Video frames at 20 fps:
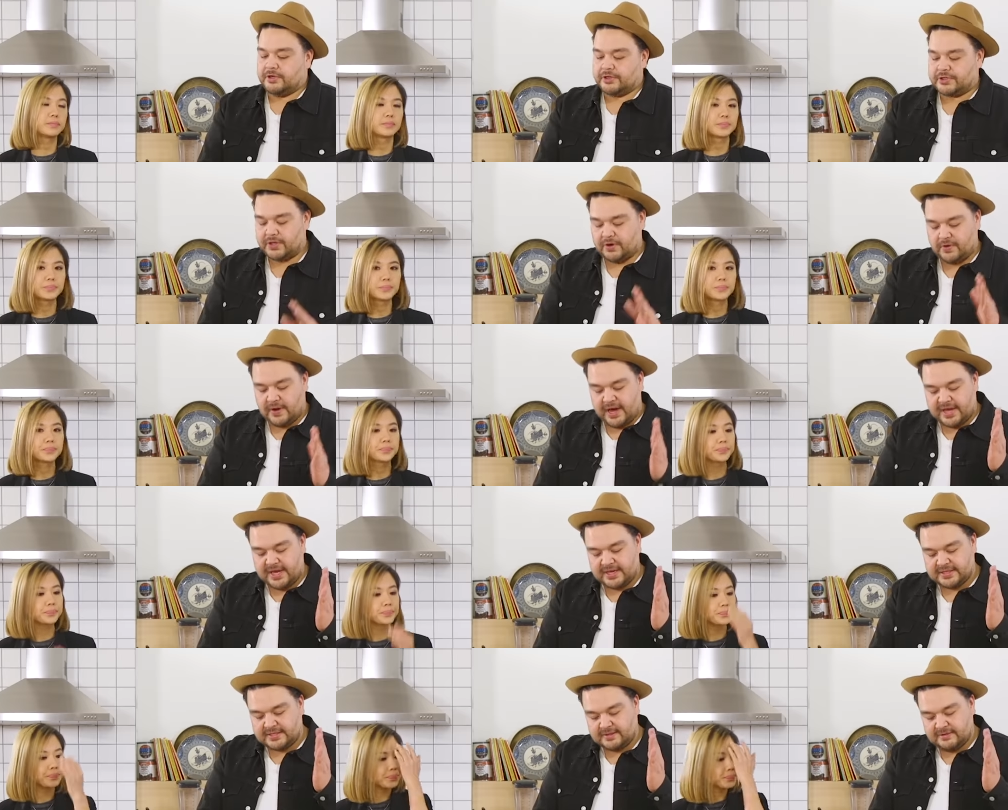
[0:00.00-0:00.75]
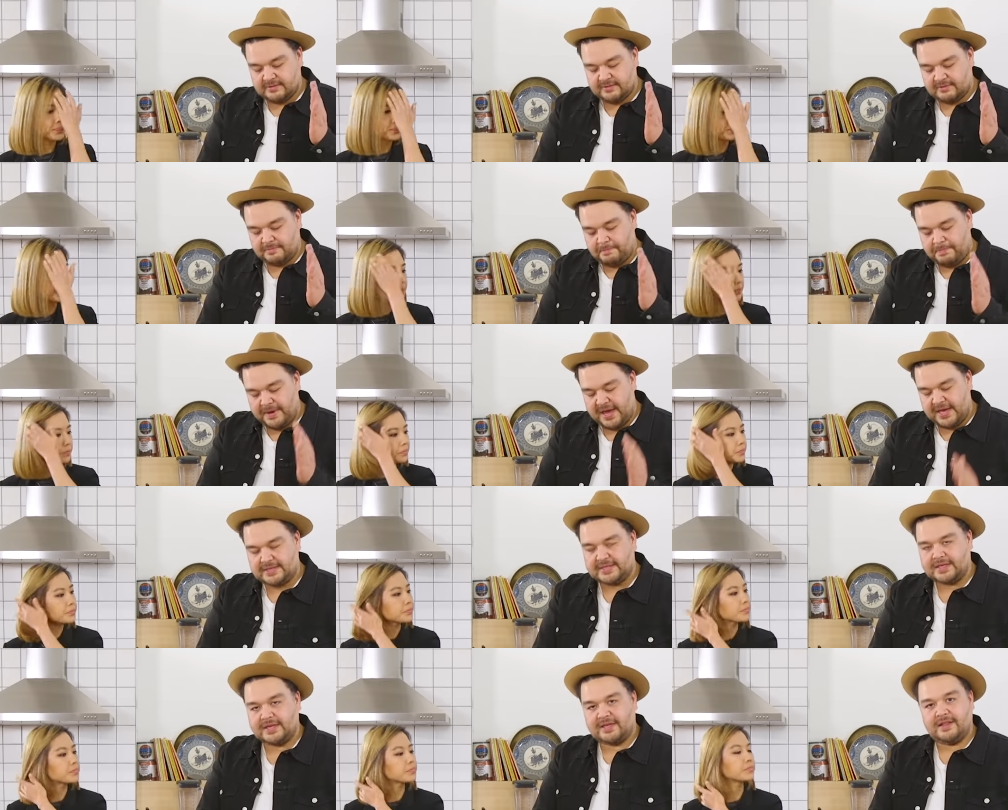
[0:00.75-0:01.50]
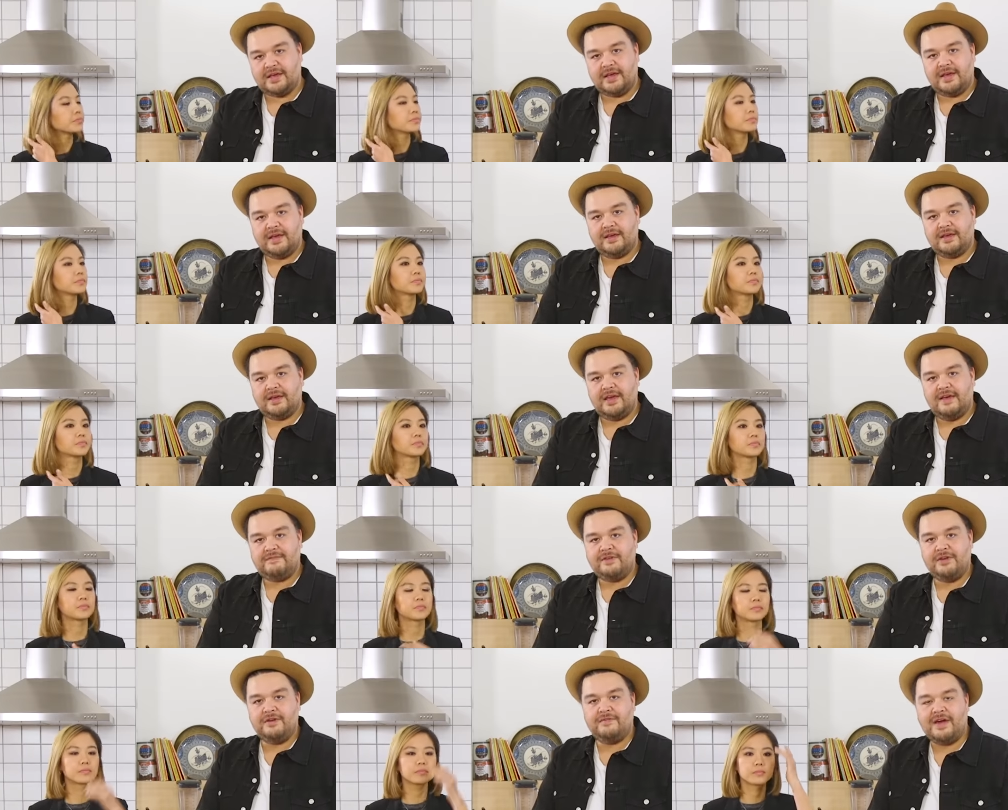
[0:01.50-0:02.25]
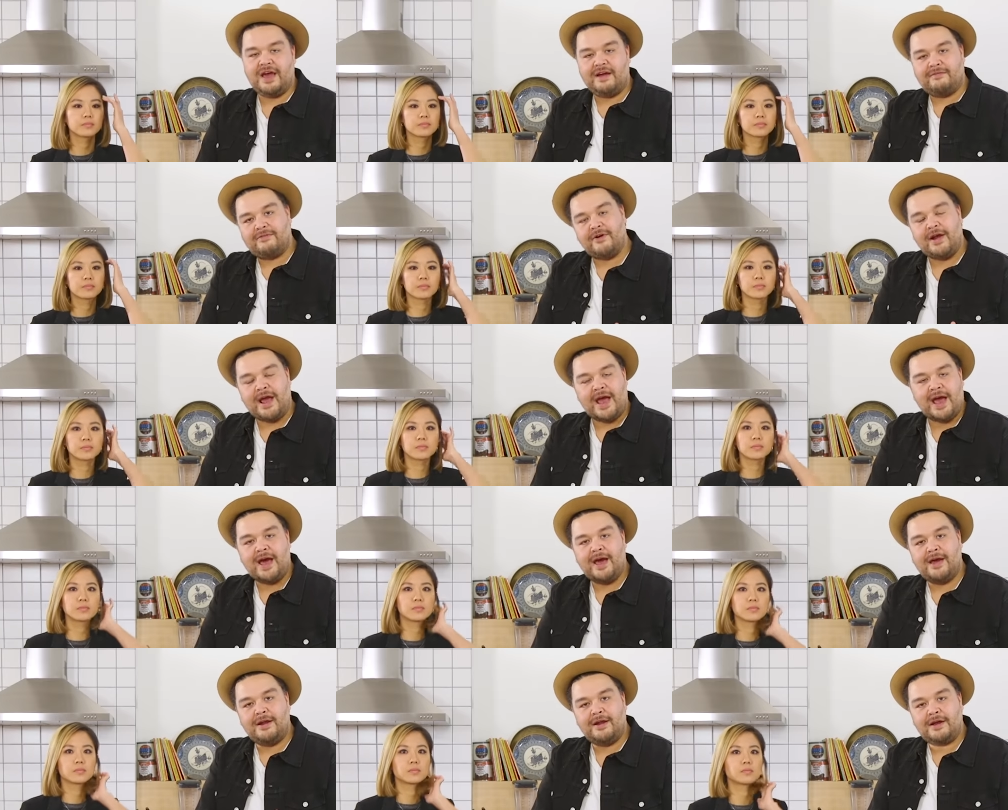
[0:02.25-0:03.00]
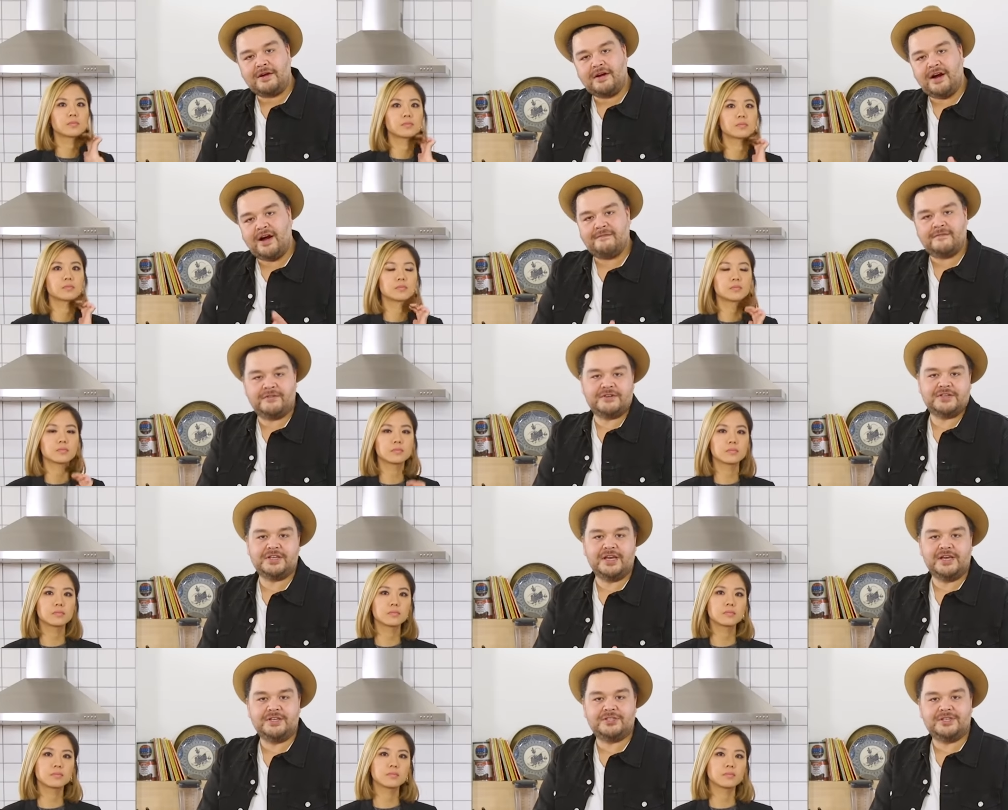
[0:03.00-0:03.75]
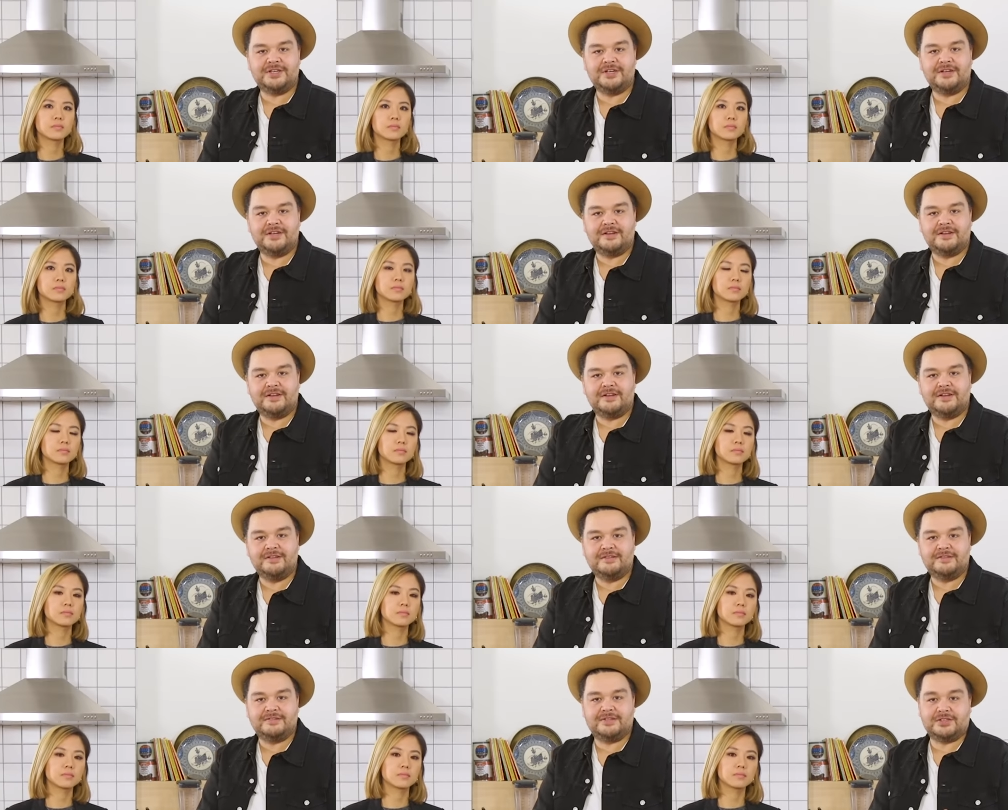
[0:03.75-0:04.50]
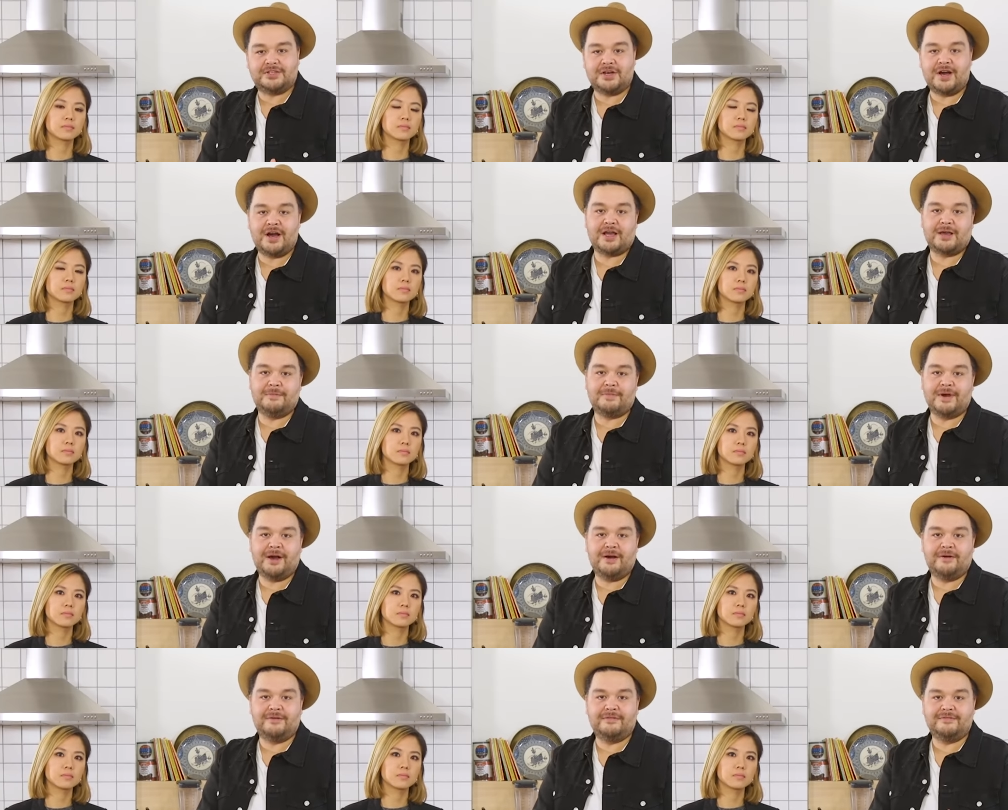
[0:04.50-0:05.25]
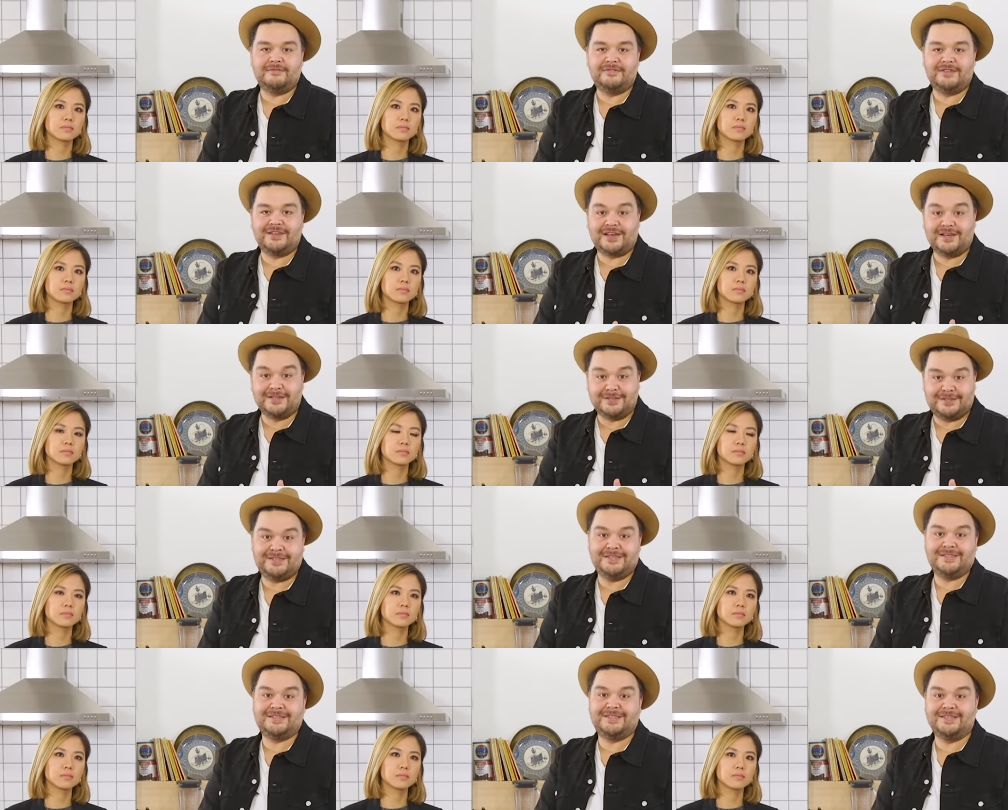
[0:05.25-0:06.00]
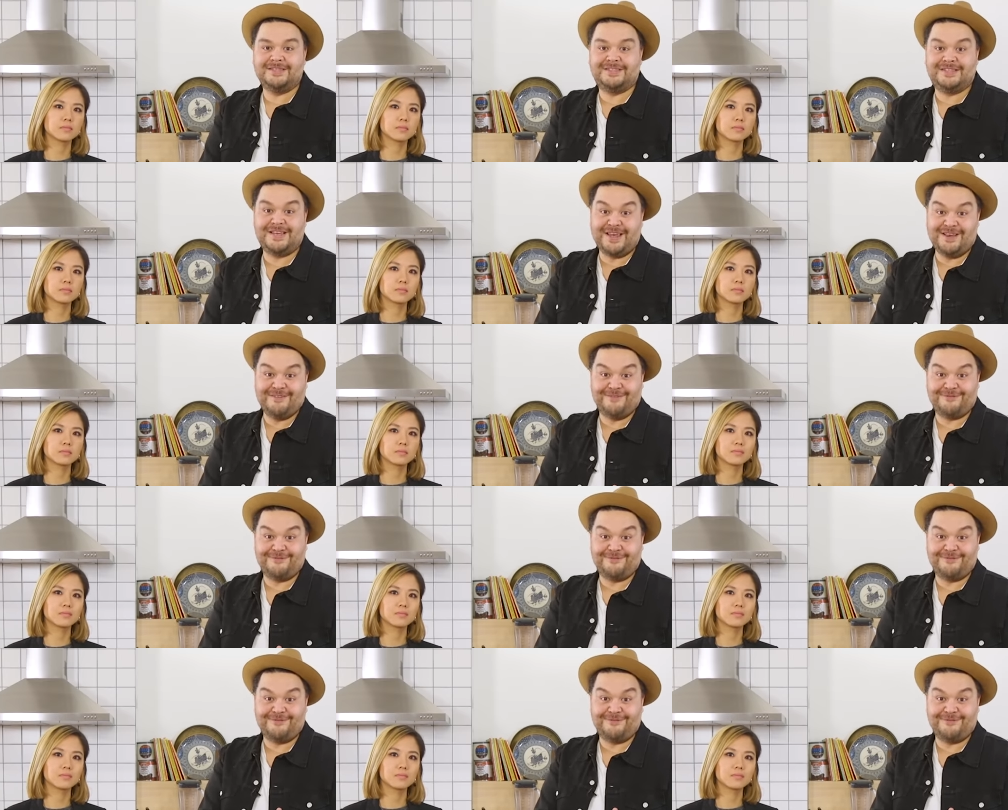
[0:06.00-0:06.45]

Speaker 1: So I guess basically, if you've ever had a conversation to talk about the consistency